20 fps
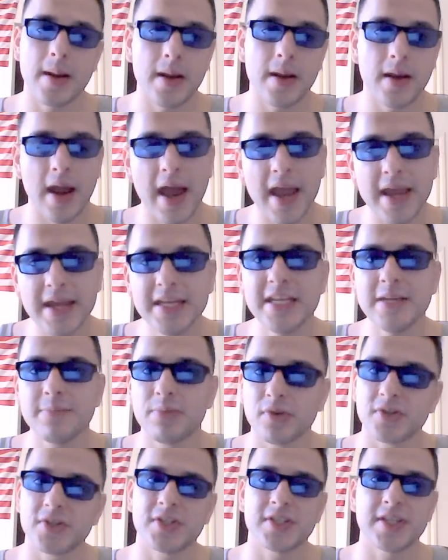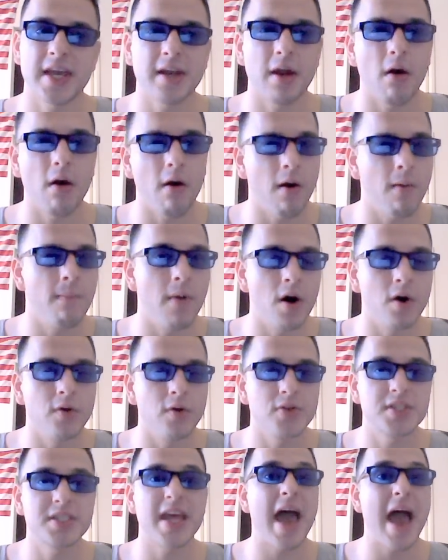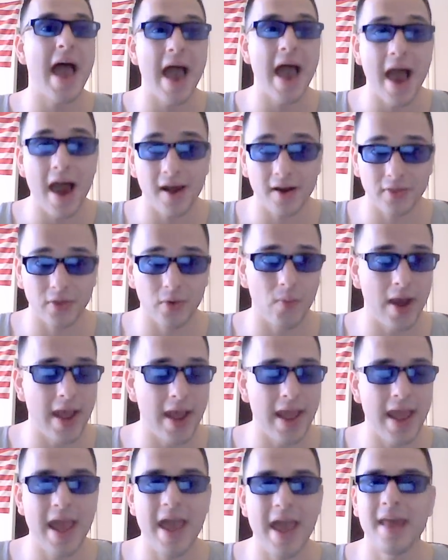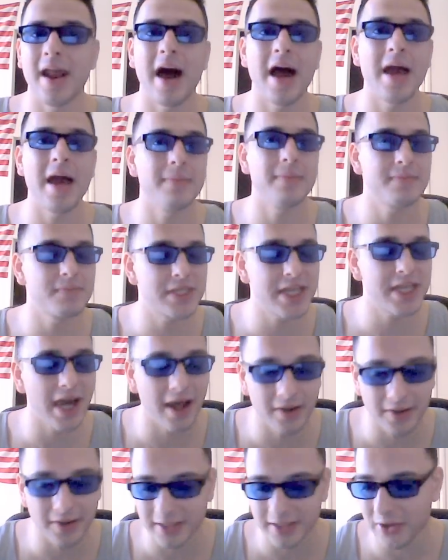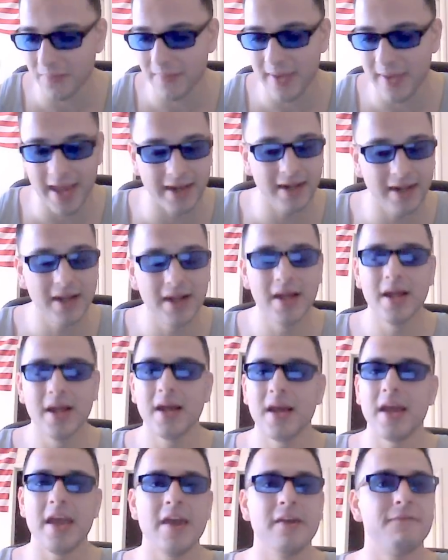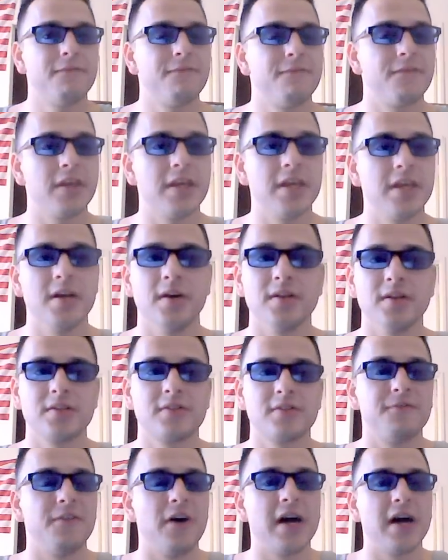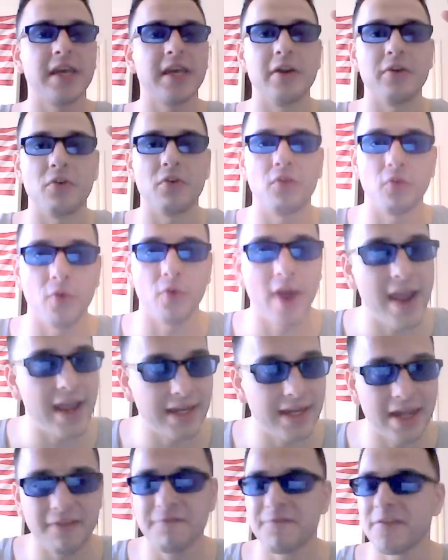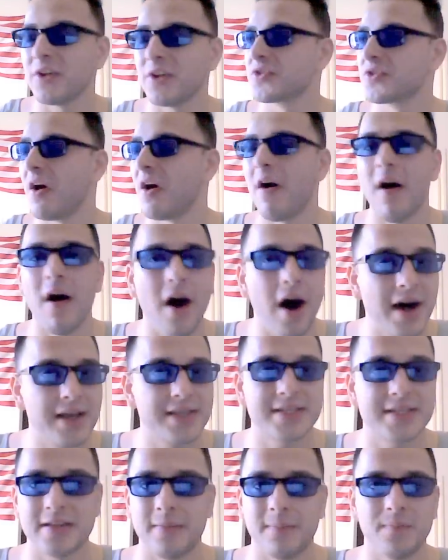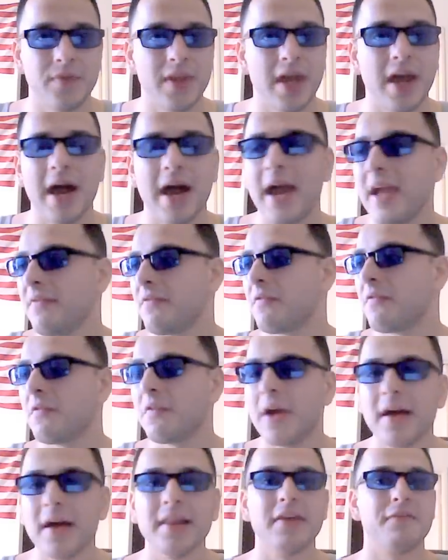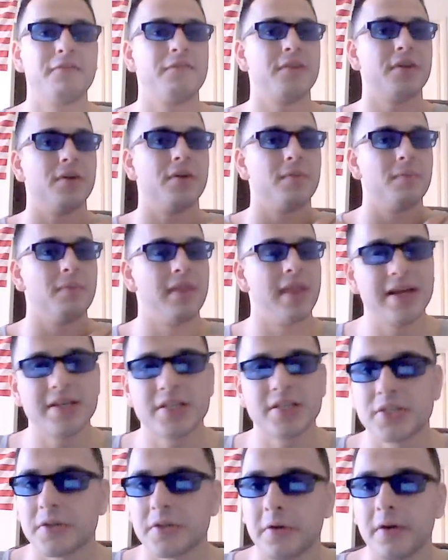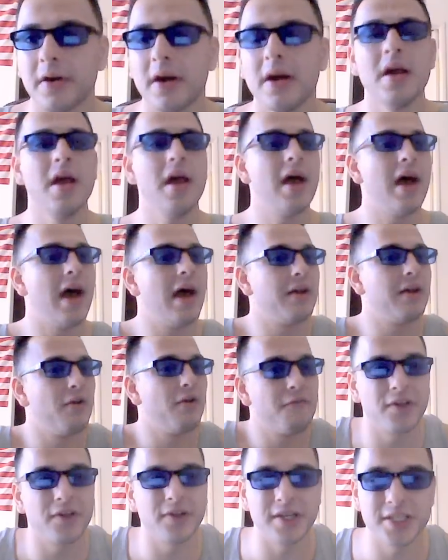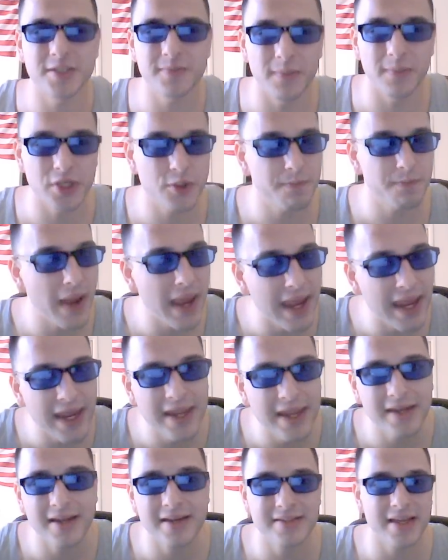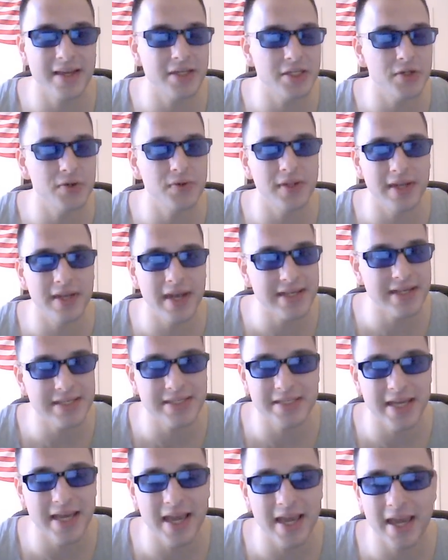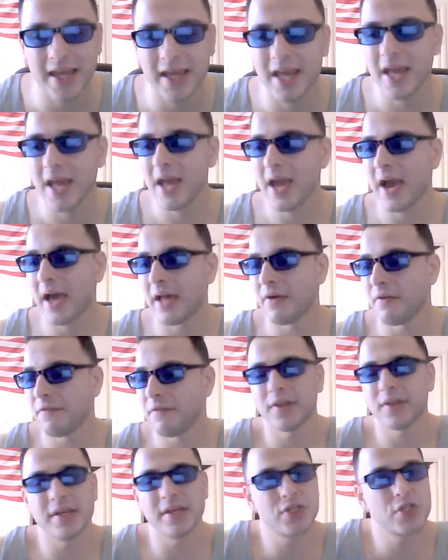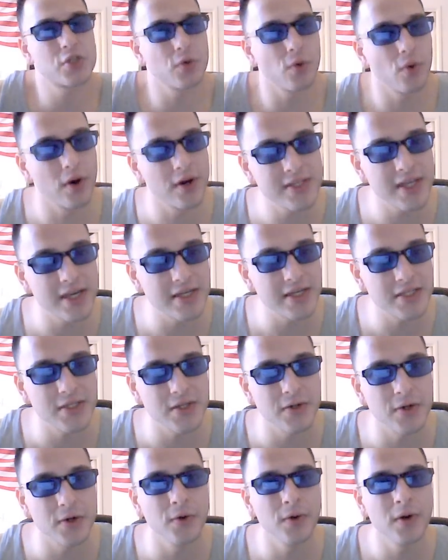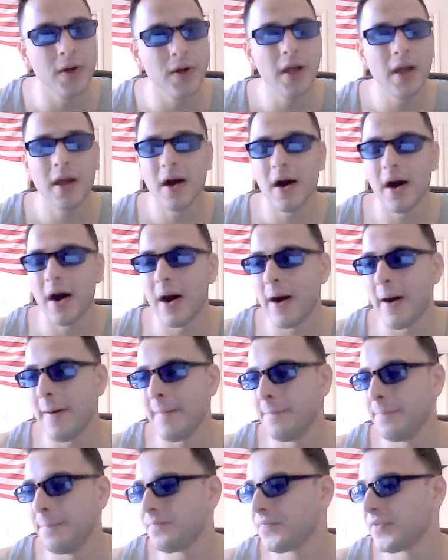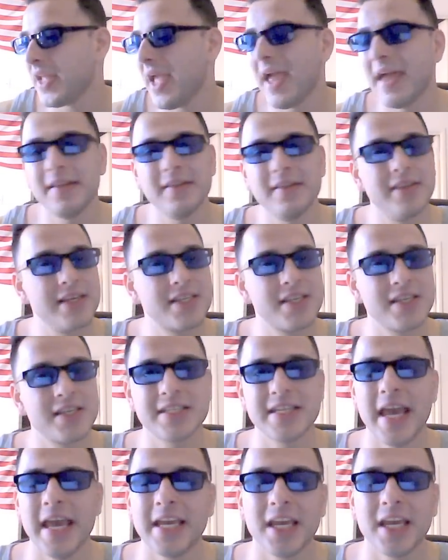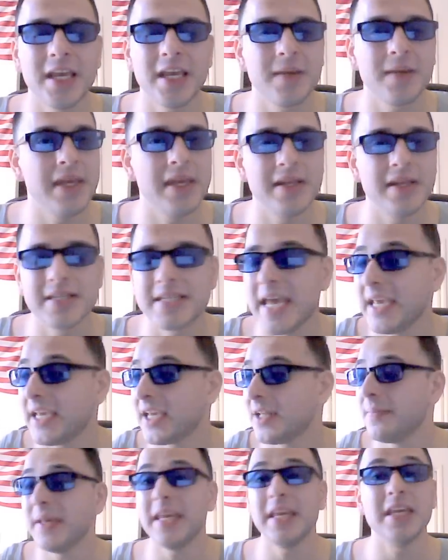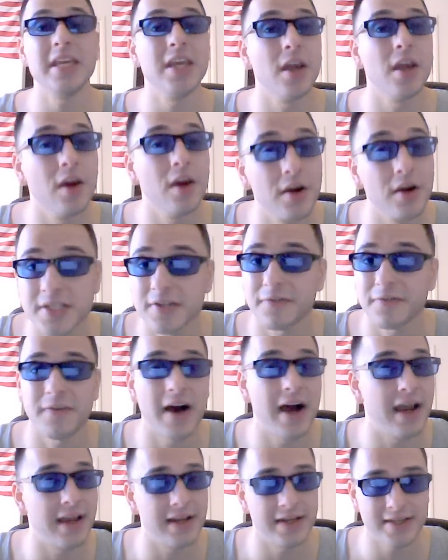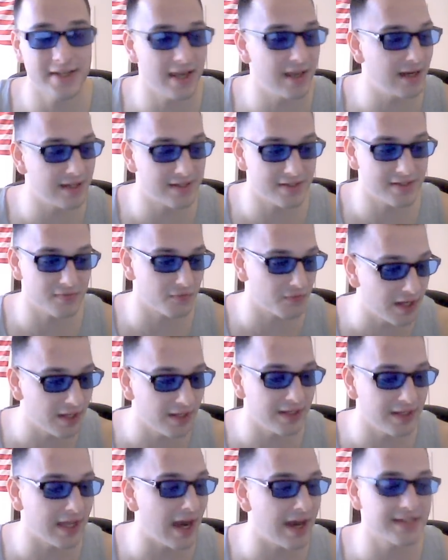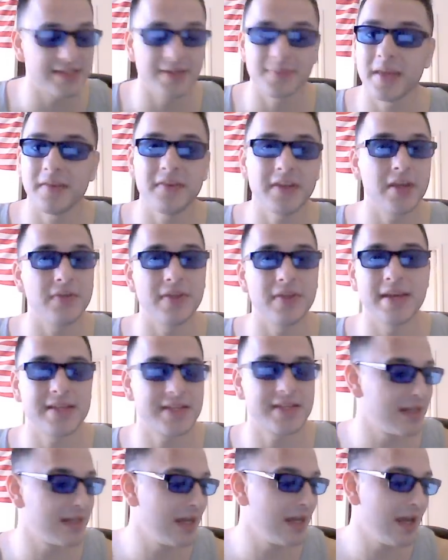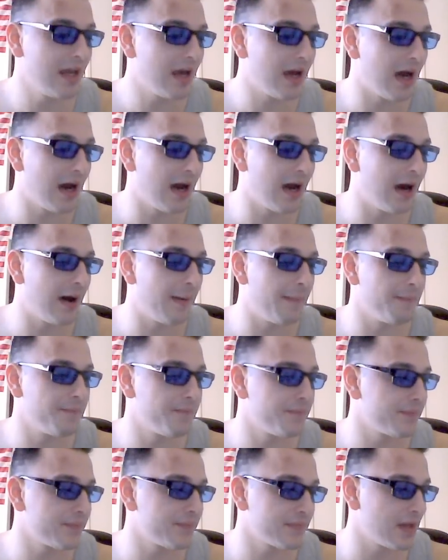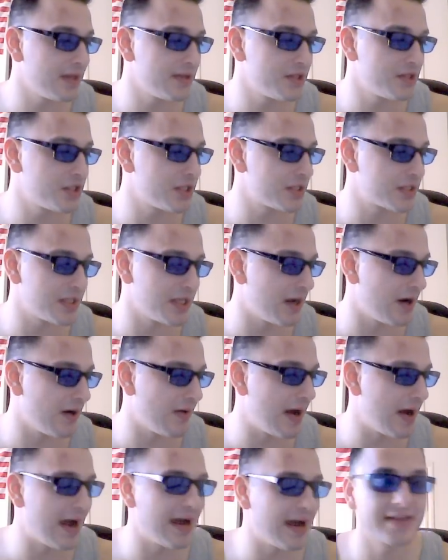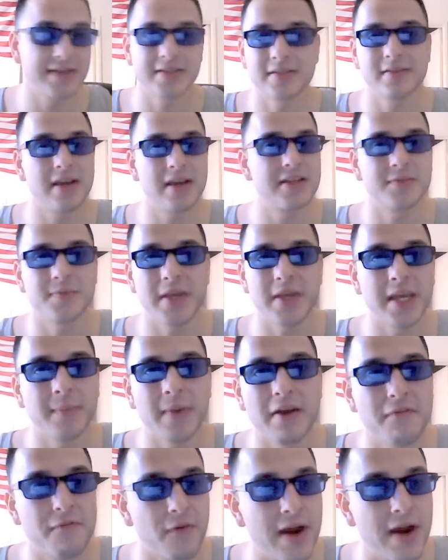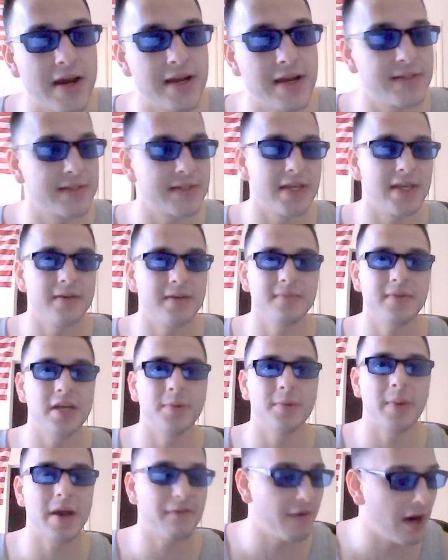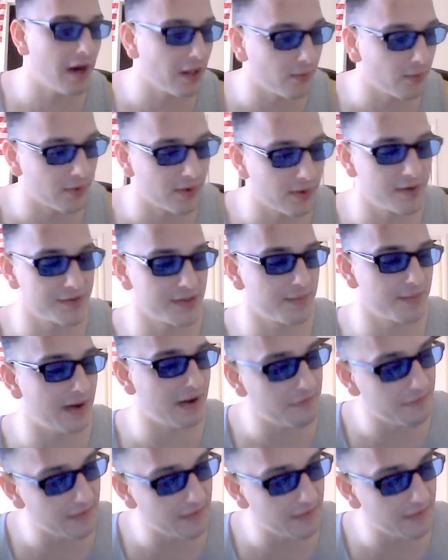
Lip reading: 90% almost out of the way. And I'm telling you, man, it feels fucking great. It feels awesome. I really feel nicer. I don't feel as much pain as I do the next day. I don't feel as sore as I do. And this is taken me years to find. And it's really, guys, I'm giving you this just, as being my friends and, my followers and my